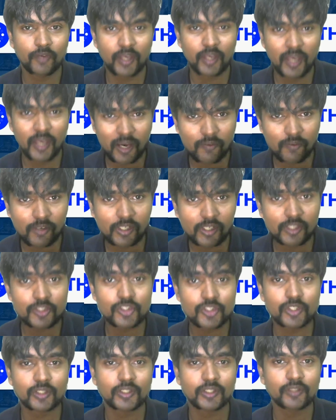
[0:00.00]
way, have a
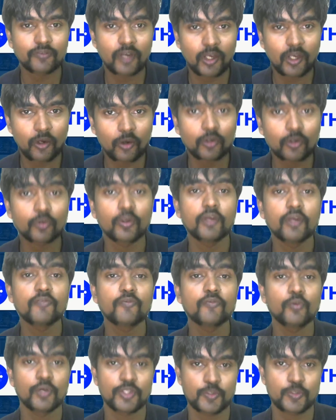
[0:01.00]
constructive dialogue to
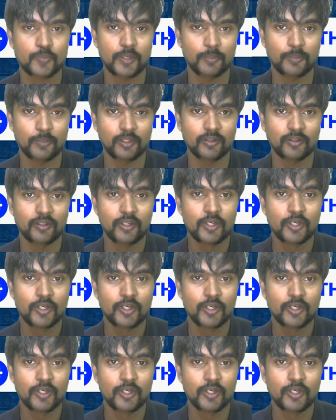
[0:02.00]
influence people.